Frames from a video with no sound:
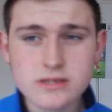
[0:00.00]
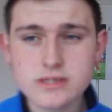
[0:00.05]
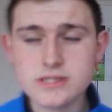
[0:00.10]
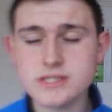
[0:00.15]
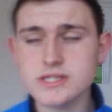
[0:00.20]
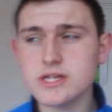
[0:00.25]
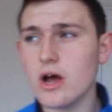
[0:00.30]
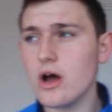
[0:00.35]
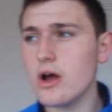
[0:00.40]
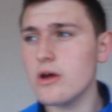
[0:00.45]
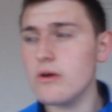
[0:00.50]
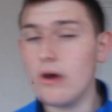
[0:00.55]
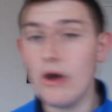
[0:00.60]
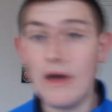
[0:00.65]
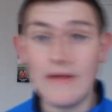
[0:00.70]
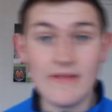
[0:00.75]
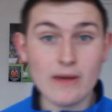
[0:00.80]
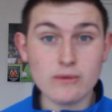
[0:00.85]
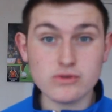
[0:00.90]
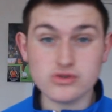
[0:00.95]
so,
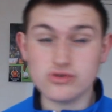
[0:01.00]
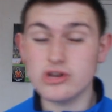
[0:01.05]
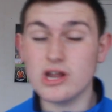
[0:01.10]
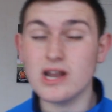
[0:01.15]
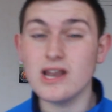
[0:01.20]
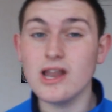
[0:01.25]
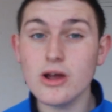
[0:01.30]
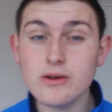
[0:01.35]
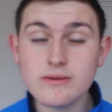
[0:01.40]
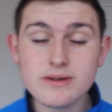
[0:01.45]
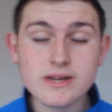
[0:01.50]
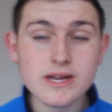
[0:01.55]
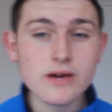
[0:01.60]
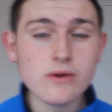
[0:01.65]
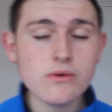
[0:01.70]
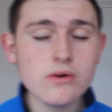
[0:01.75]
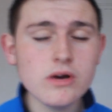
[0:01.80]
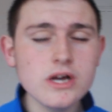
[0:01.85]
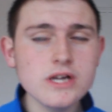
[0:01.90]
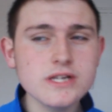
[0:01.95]
and that was on a loan
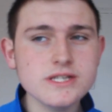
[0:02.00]
deal.